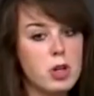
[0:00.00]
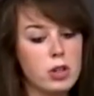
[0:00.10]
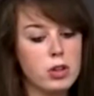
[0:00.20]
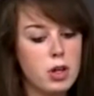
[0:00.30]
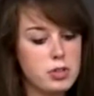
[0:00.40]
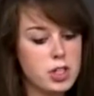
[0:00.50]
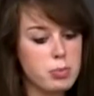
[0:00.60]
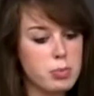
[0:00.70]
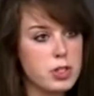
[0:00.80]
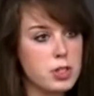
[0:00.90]
or low
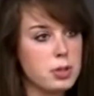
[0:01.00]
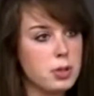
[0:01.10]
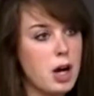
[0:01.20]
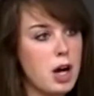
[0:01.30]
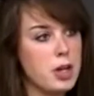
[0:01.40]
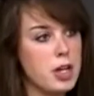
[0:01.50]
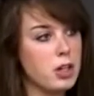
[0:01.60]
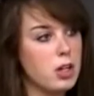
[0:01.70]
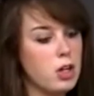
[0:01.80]
temperature requirement